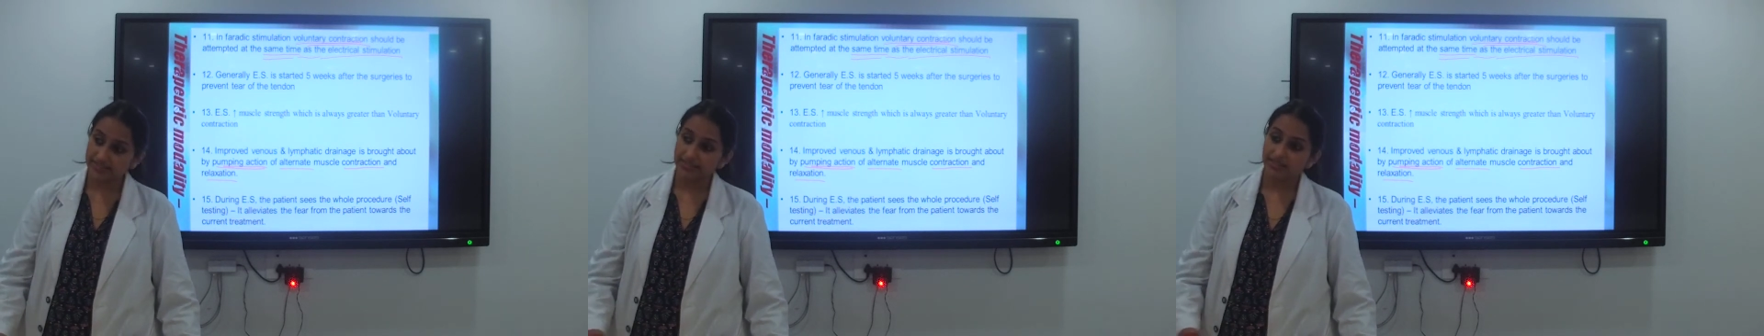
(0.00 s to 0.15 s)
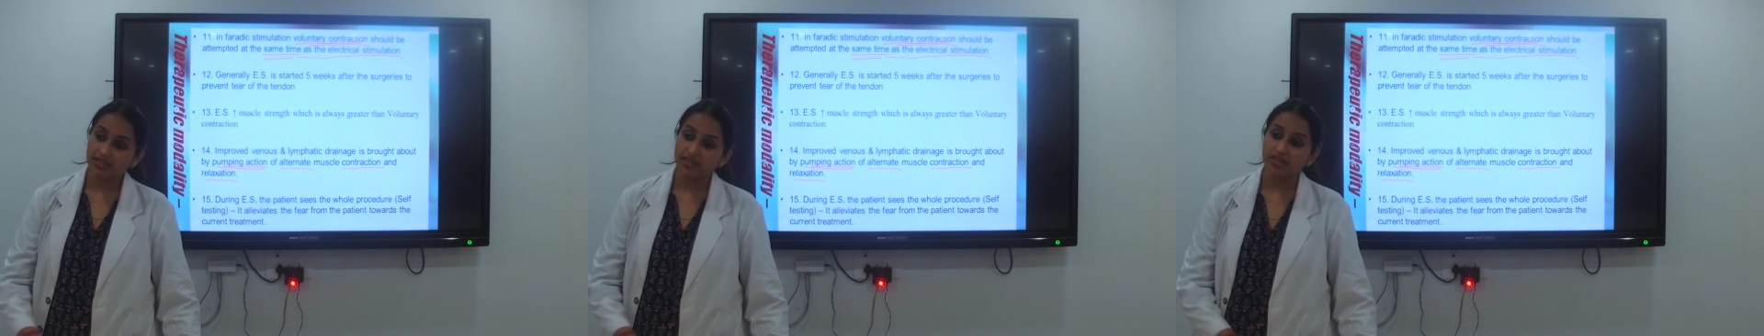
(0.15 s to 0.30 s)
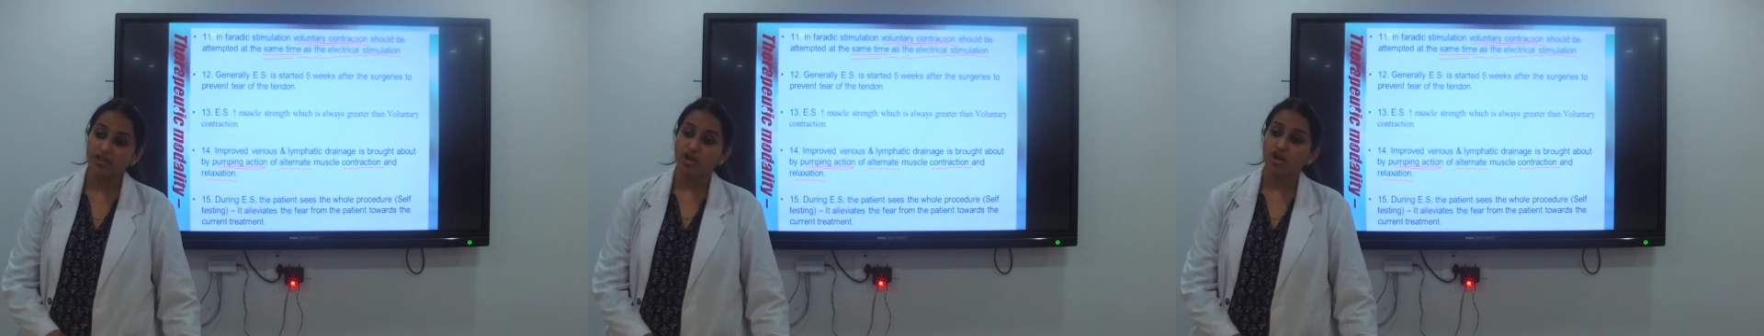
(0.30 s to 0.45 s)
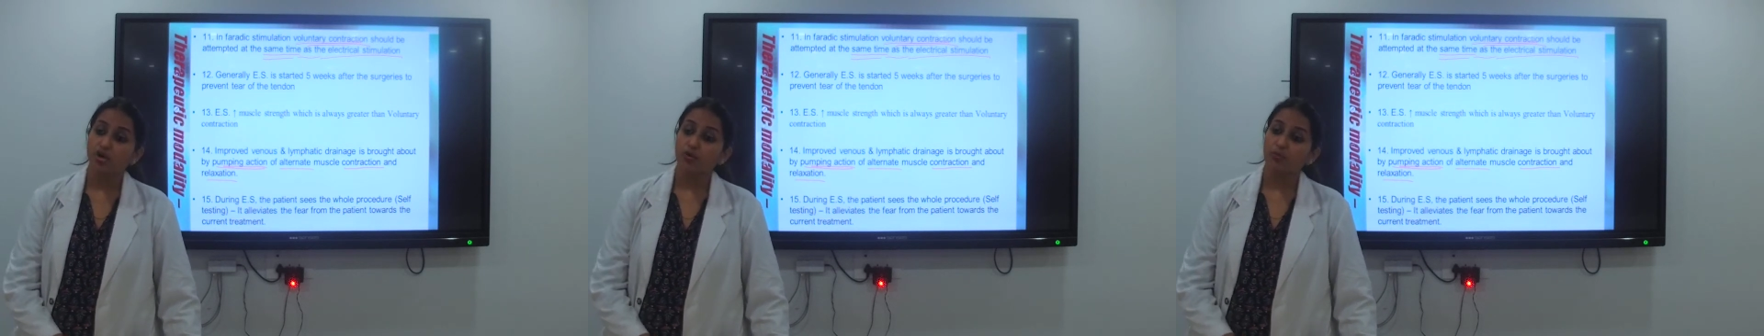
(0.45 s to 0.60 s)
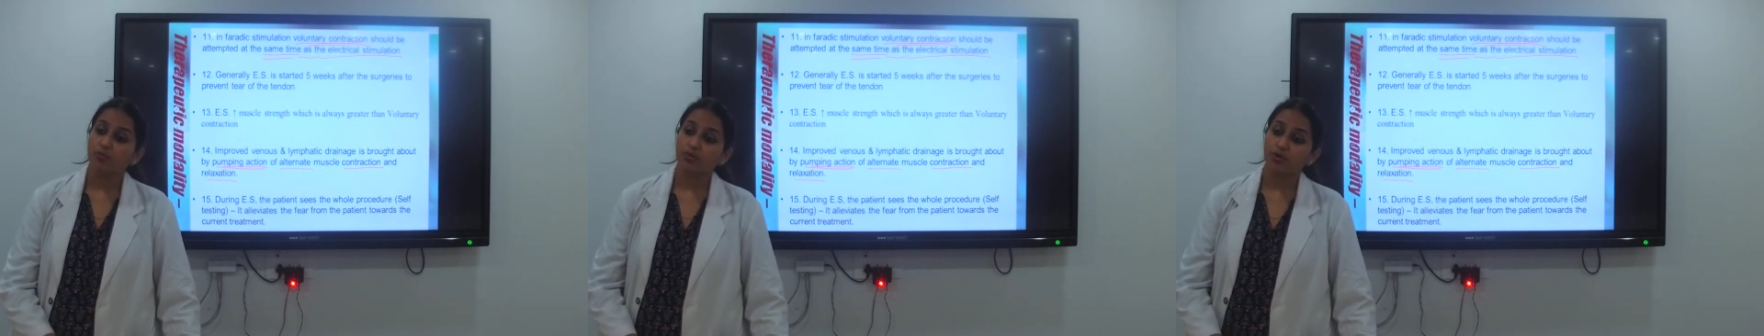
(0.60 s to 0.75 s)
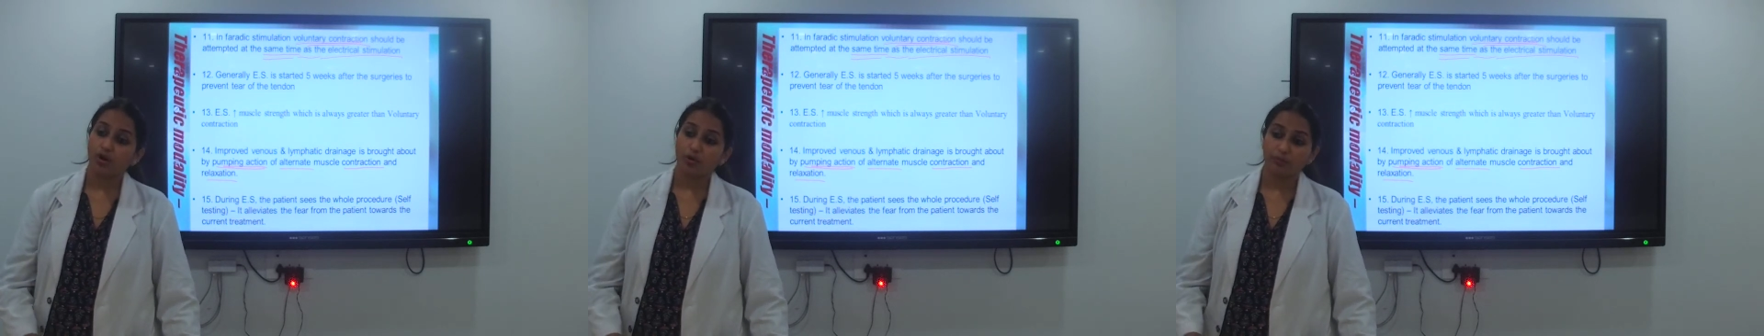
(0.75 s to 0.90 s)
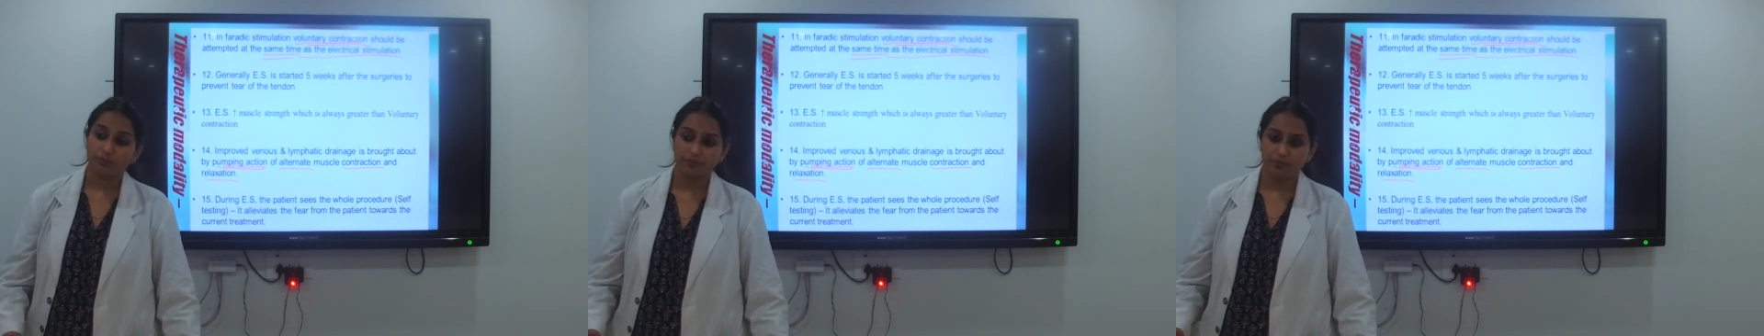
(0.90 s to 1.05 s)
in a
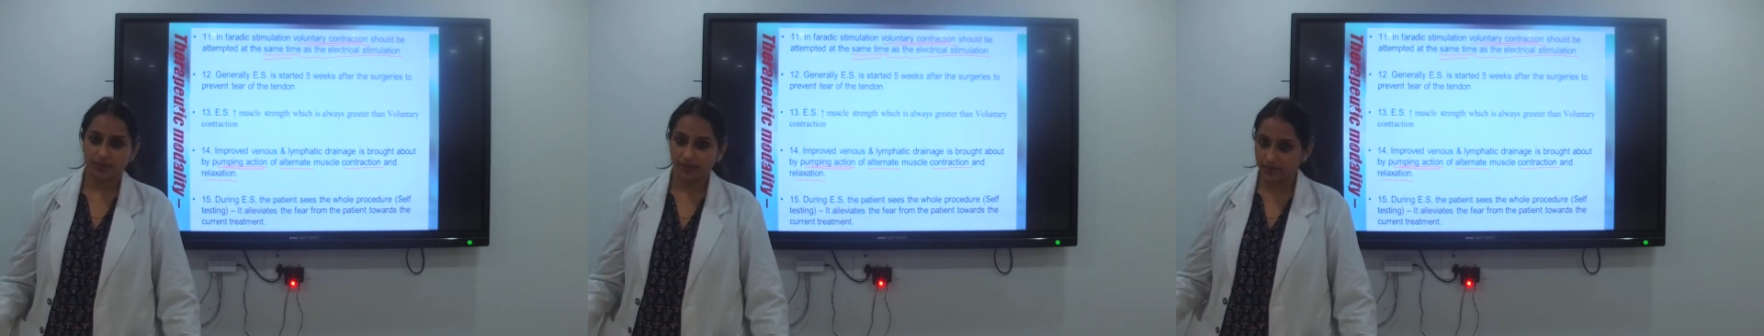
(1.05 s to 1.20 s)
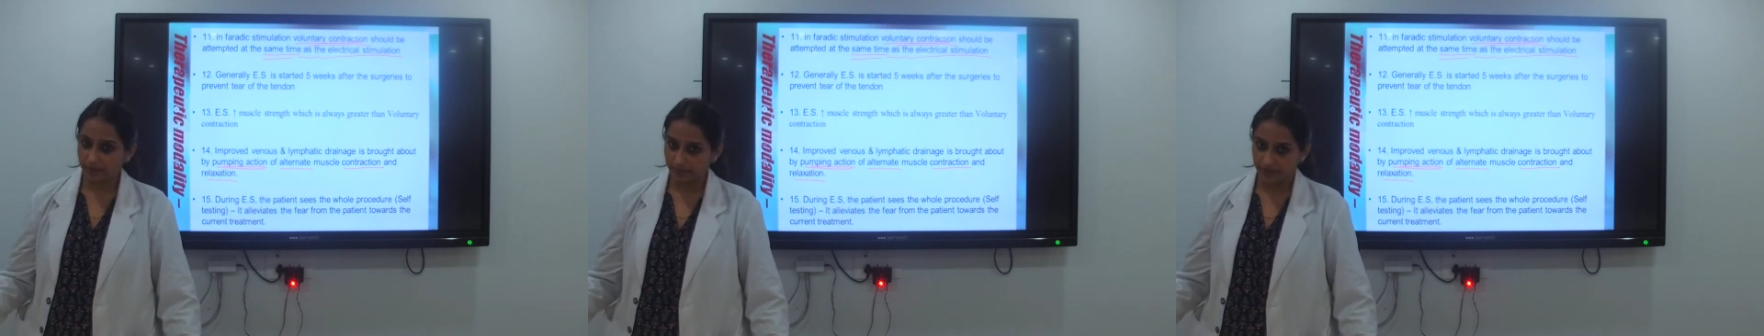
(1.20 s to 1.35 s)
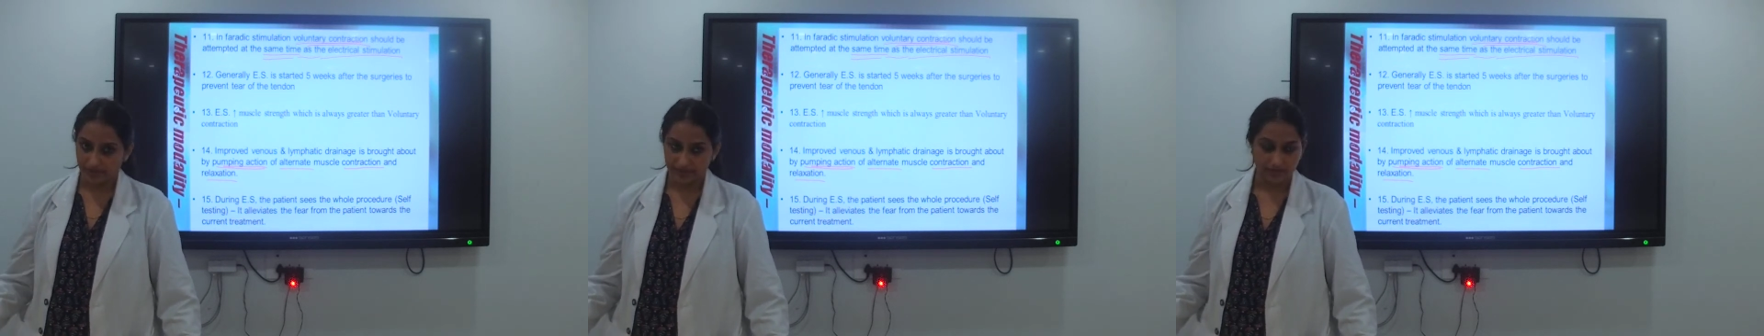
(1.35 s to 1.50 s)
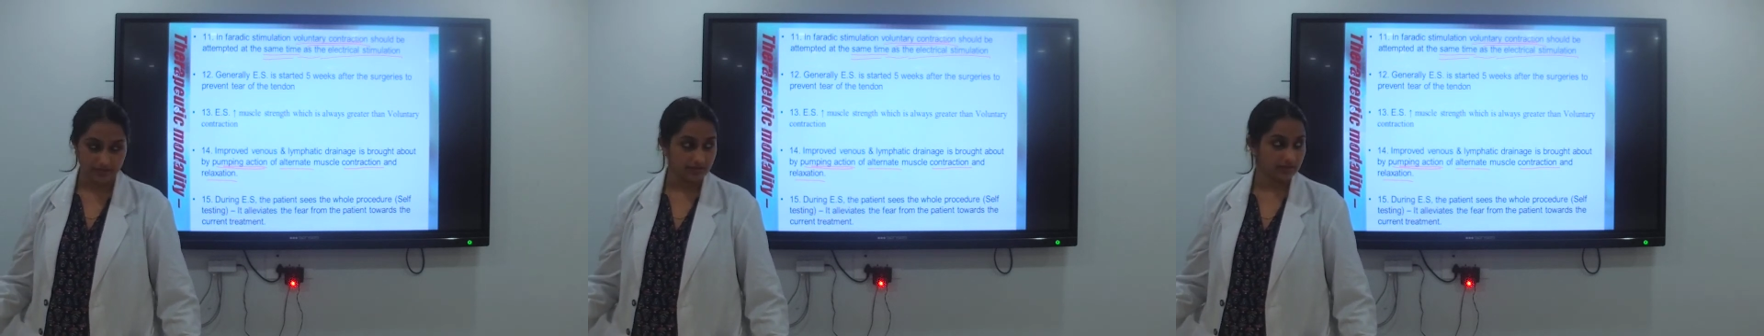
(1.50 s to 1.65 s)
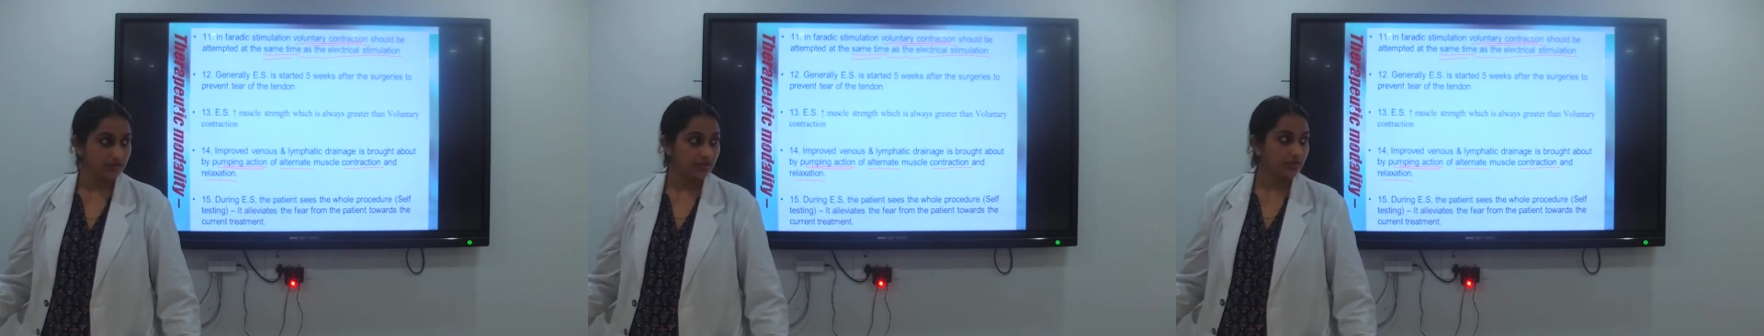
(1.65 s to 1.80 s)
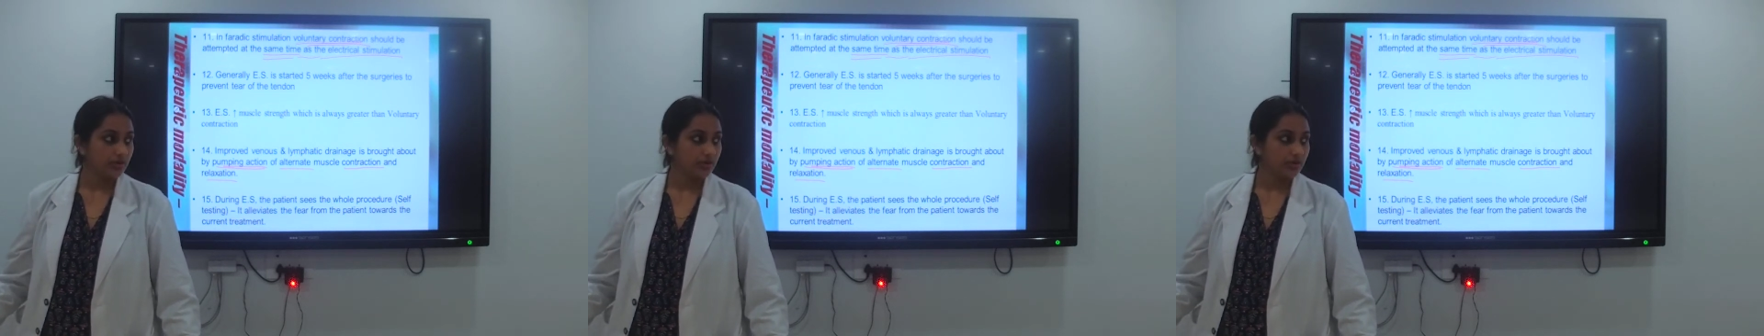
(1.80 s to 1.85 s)
proper manner.